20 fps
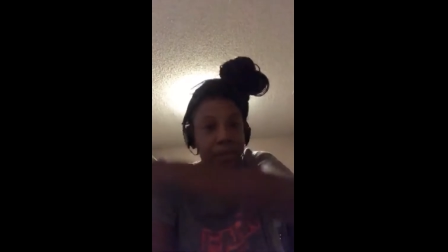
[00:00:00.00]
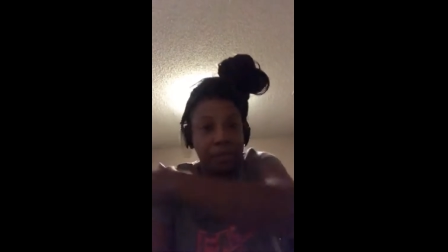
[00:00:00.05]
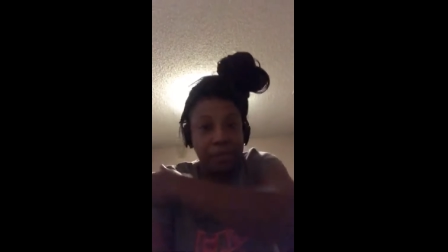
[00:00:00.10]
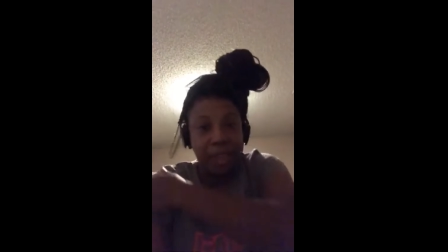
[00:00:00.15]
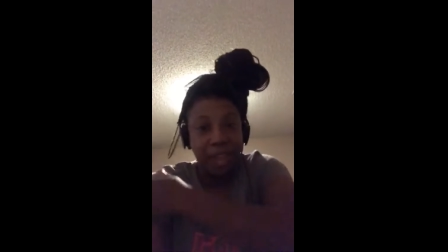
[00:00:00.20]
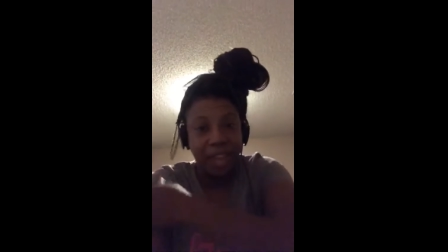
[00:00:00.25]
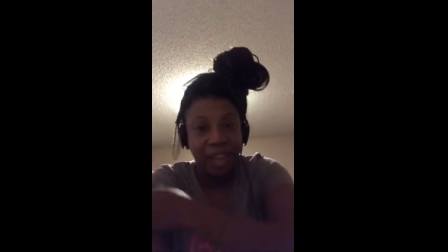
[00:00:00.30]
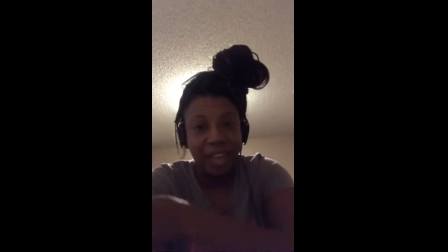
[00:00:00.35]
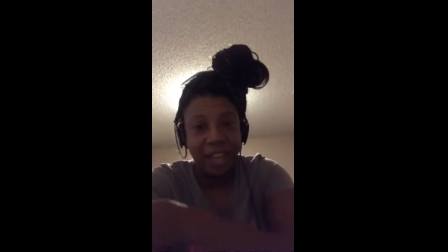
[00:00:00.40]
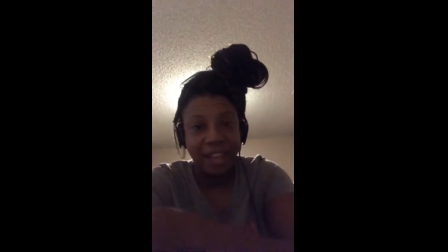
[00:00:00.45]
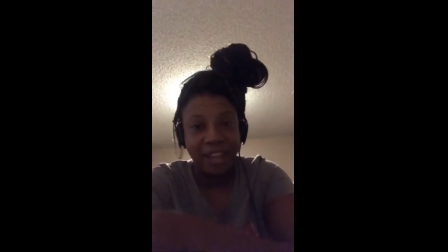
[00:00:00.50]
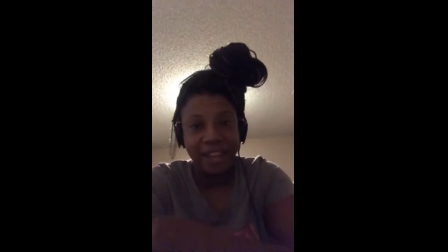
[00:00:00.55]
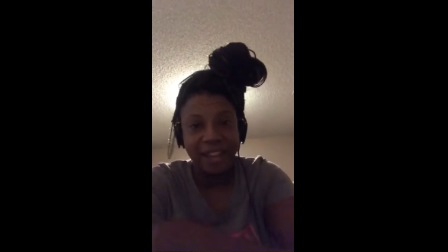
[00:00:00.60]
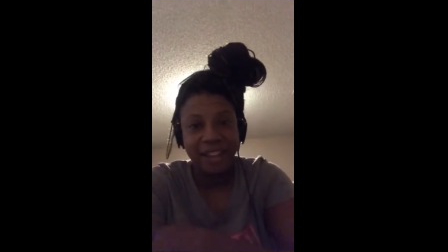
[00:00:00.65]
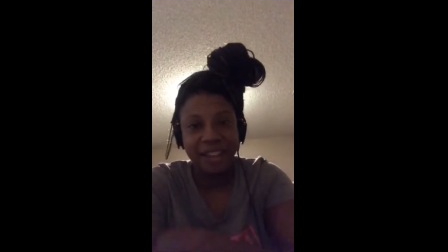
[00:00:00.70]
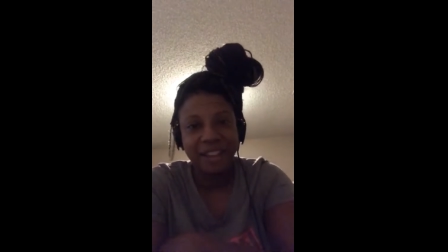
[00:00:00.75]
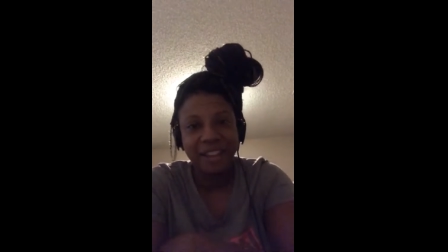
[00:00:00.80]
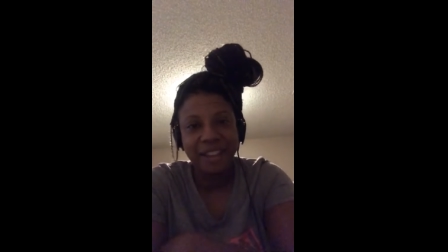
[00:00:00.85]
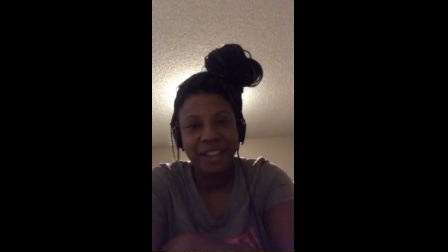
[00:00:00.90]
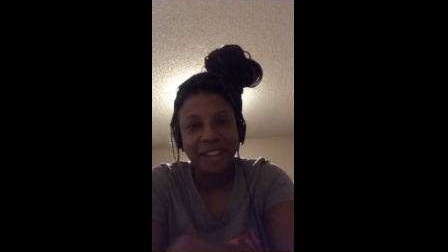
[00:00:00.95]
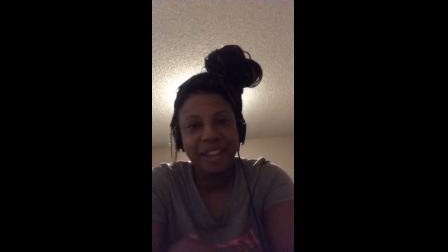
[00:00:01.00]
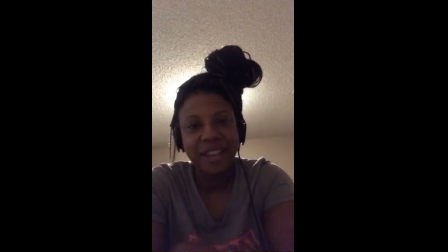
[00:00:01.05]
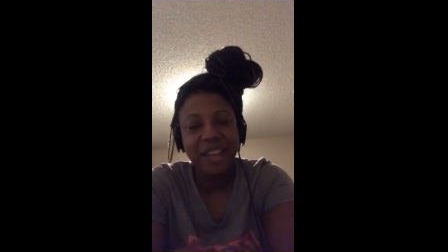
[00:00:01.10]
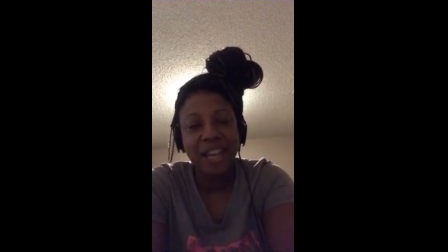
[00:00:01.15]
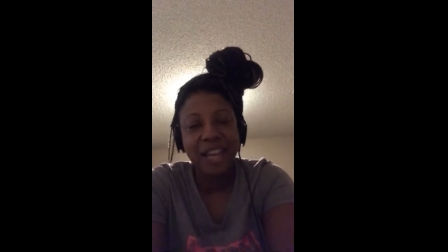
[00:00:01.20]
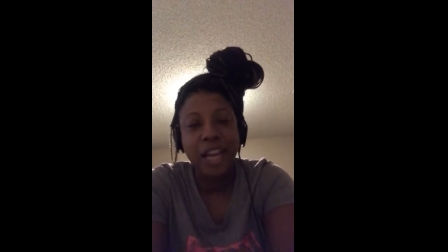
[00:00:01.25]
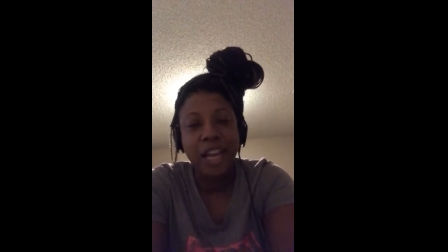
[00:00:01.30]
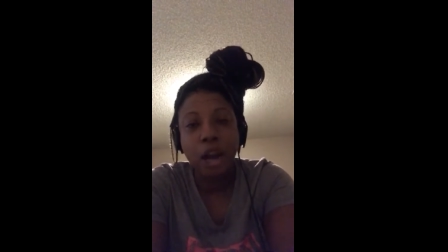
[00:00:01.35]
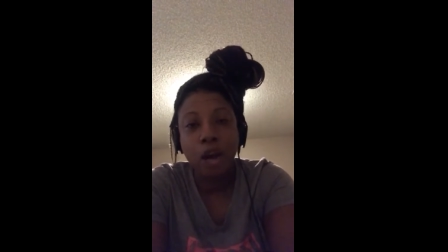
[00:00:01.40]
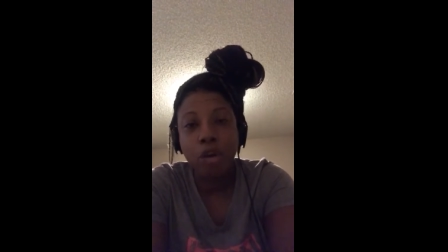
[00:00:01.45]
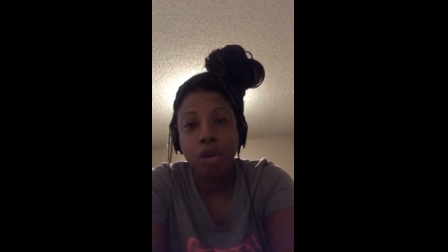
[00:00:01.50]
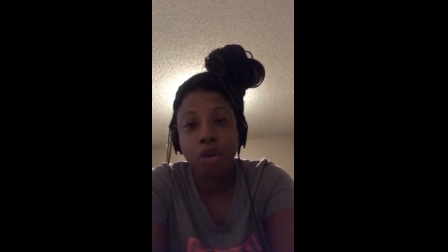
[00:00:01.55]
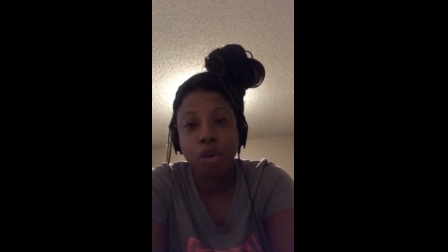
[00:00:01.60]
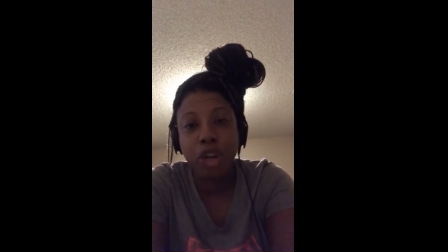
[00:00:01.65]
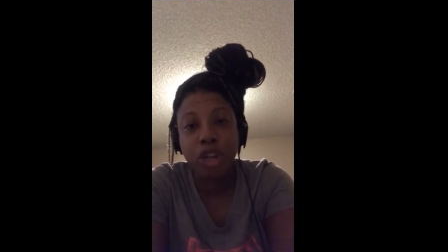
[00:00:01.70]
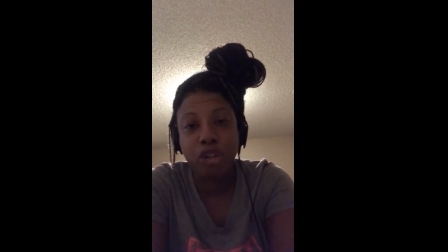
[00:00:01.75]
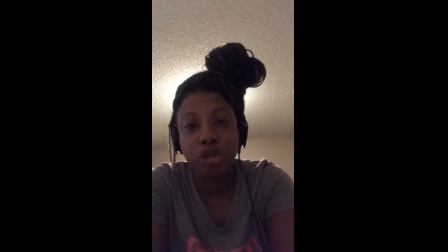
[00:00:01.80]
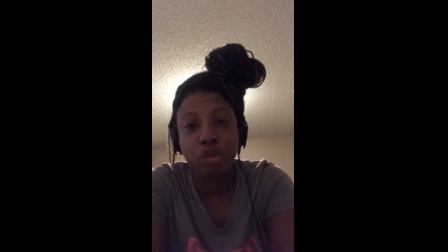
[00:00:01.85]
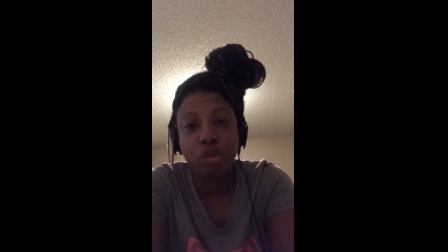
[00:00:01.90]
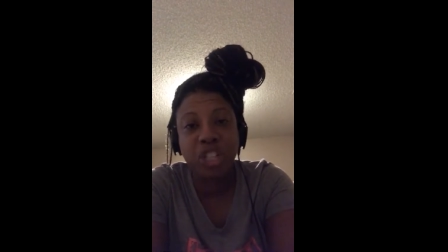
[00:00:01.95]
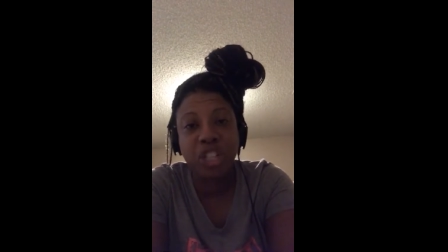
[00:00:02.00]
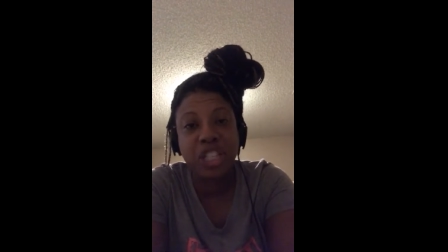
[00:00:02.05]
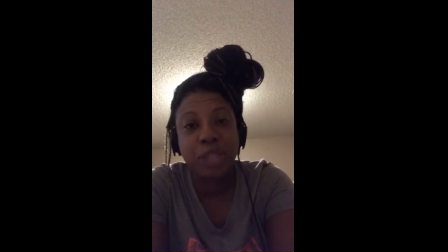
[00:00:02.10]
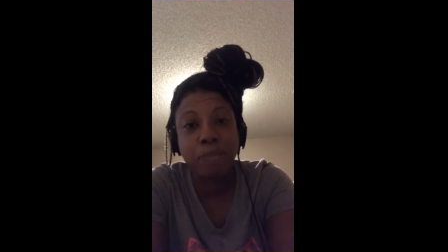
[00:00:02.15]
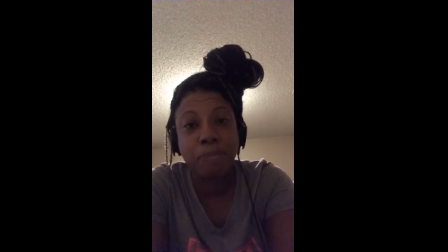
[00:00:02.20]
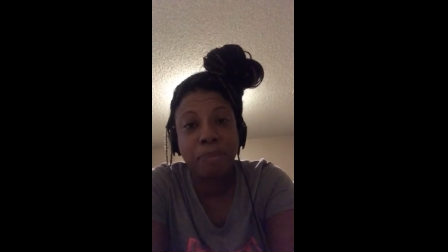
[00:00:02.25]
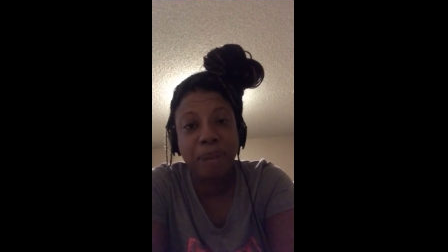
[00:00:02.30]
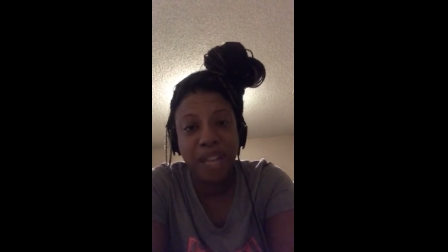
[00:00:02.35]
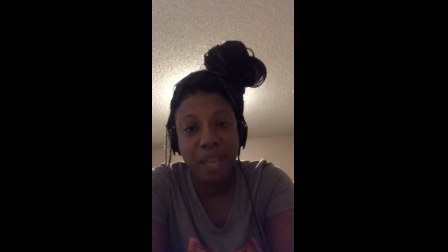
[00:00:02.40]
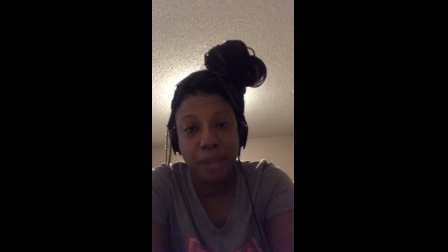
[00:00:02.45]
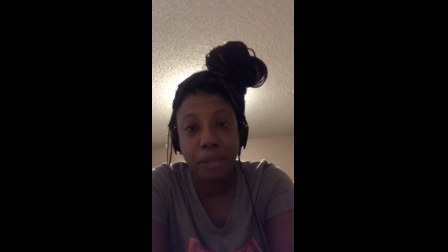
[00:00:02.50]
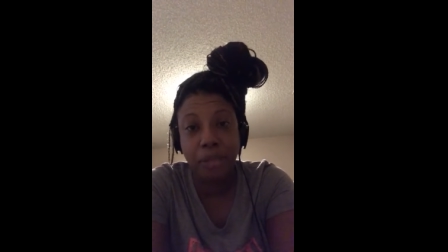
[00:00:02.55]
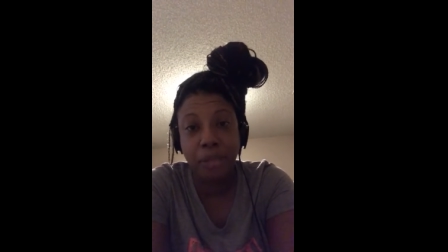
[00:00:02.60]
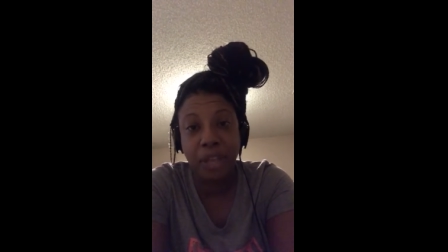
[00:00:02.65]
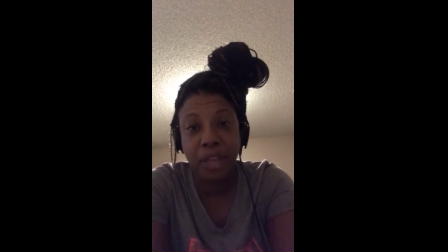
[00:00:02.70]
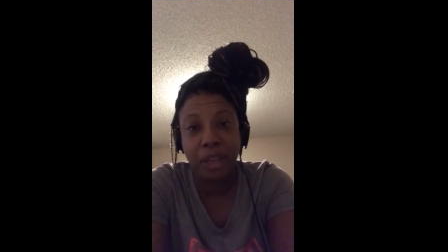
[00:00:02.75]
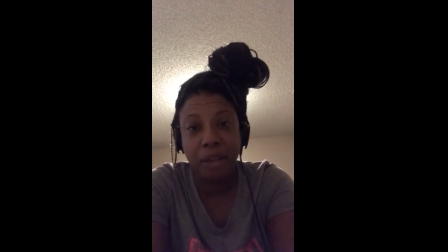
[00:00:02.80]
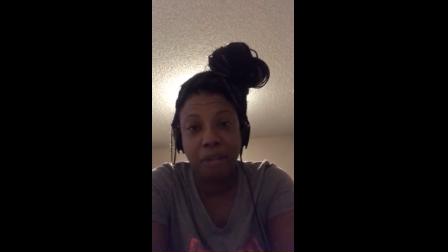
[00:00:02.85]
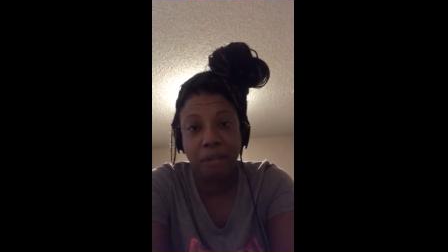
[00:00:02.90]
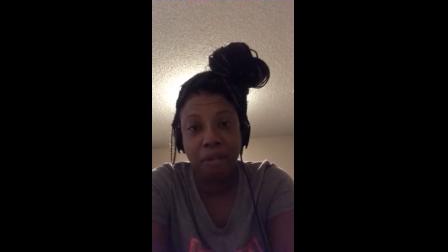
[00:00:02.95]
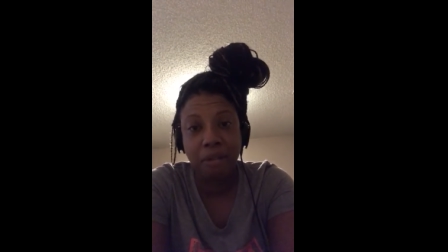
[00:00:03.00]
thing. And I'll grant you this big thing.